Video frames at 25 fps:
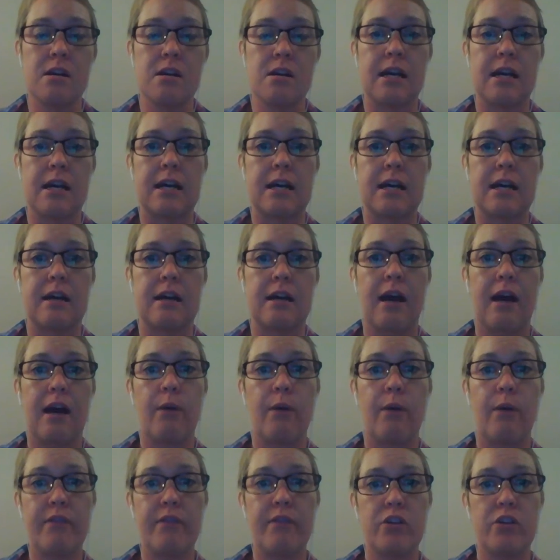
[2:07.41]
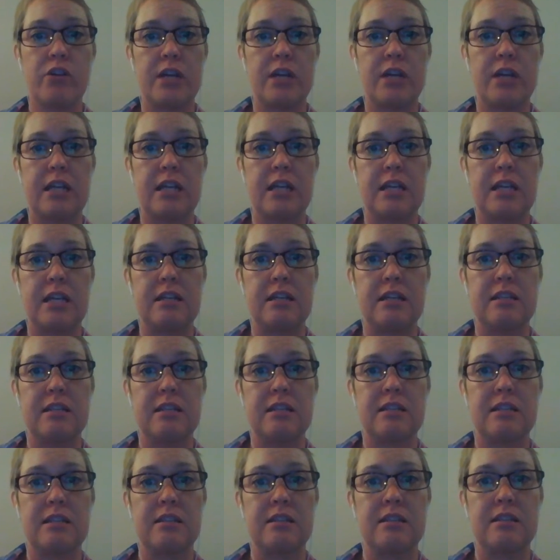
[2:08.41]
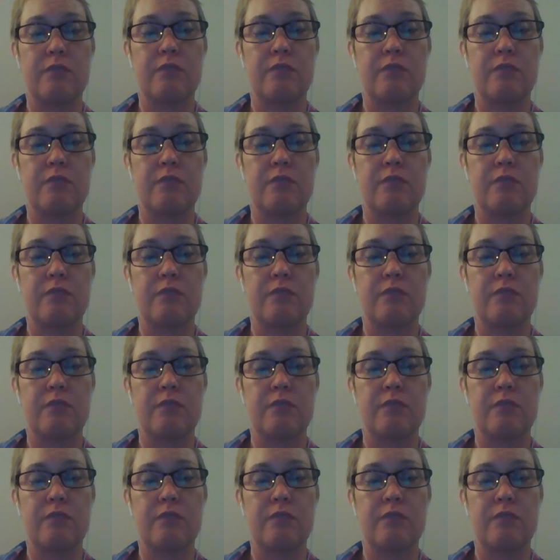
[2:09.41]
However, it is